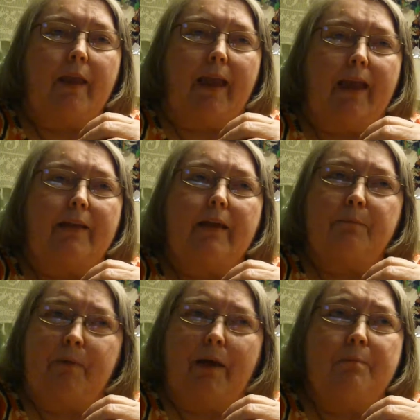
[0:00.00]
And
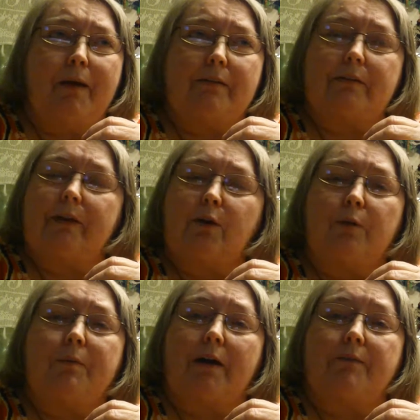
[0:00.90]
it basically
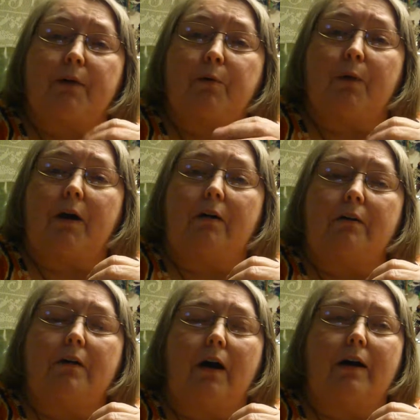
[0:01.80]
combed out very
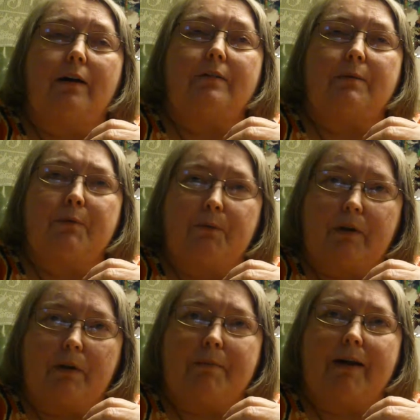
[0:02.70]
well. Some of it would
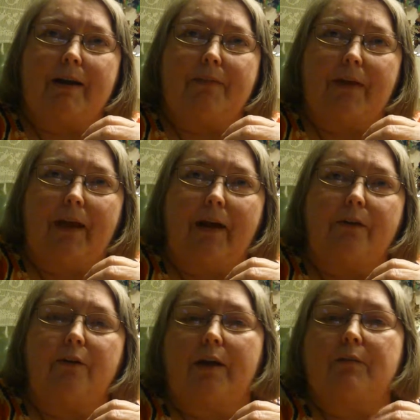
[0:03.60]
come out on the hair,
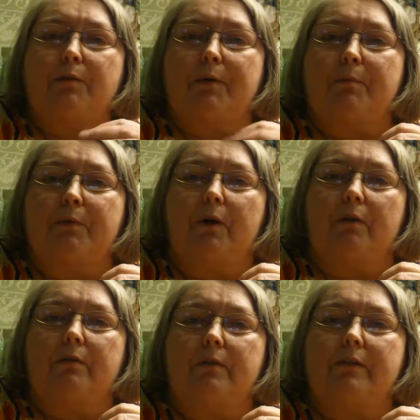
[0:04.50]
and you have a little bit of, you
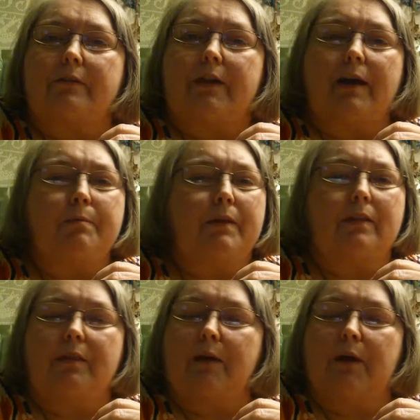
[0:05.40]
know, this and that, but
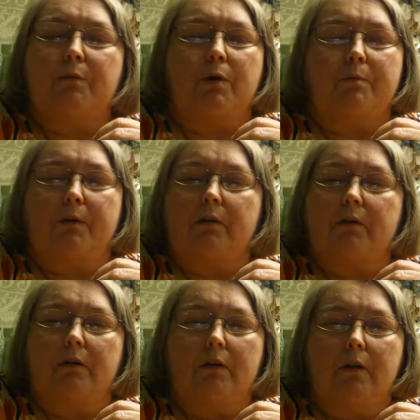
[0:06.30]
it won't burn.
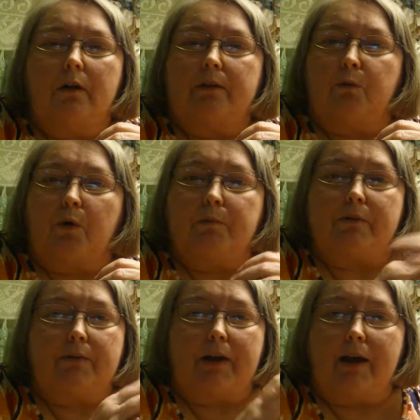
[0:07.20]
The
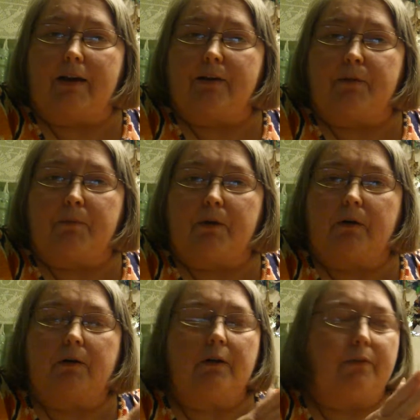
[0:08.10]
warmers never get hot enough to
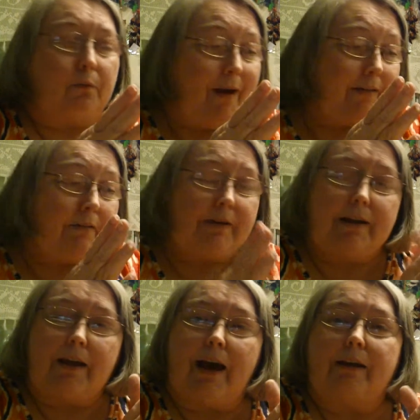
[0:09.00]
burn. The wax does
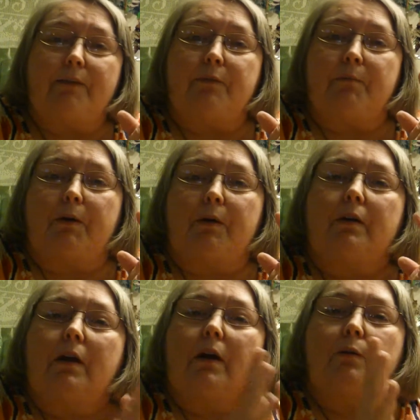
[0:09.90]
not get hot enough to burn,
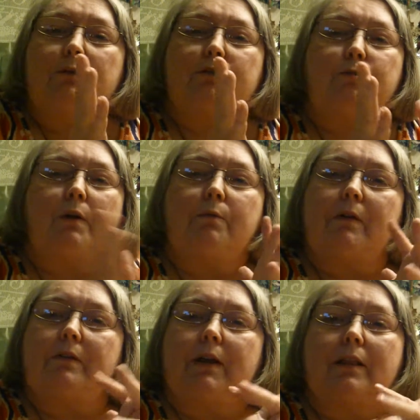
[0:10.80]
which is one
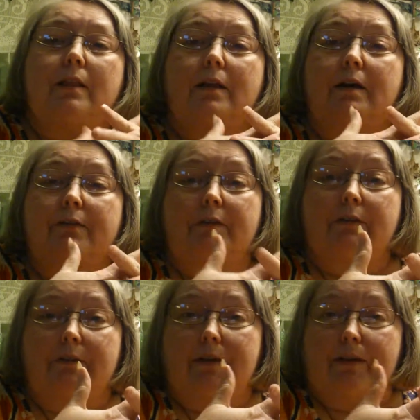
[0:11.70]
reason I love
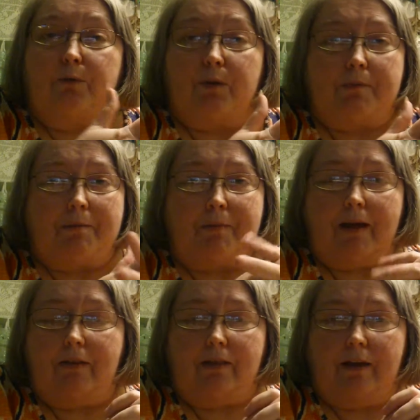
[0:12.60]
Scentsy. That's one of my
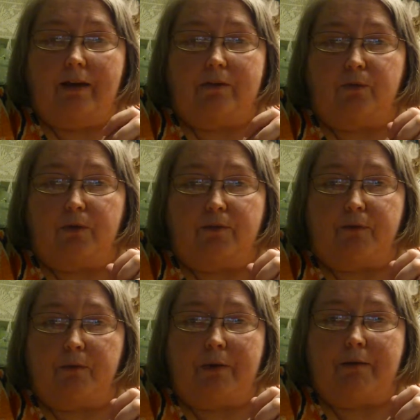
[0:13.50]
main things, is for the
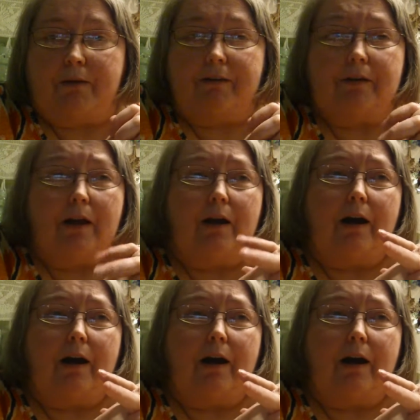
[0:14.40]
fur babies.